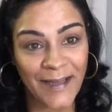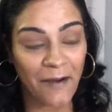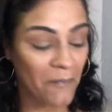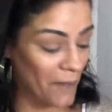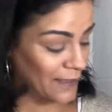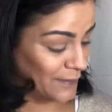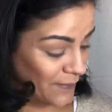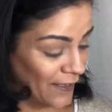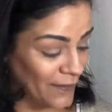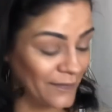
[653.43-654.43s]
what that reminds
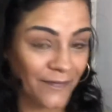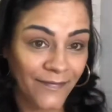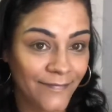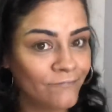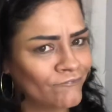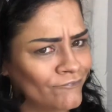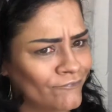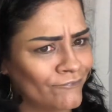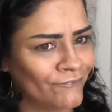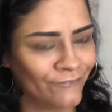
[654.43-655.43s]
me of.
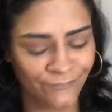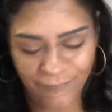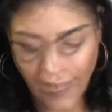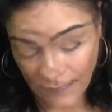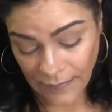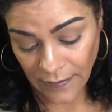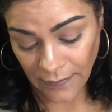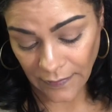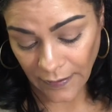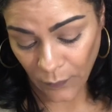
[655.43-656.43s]
It's
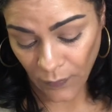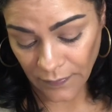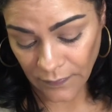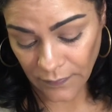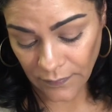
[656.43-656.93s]
a liquid,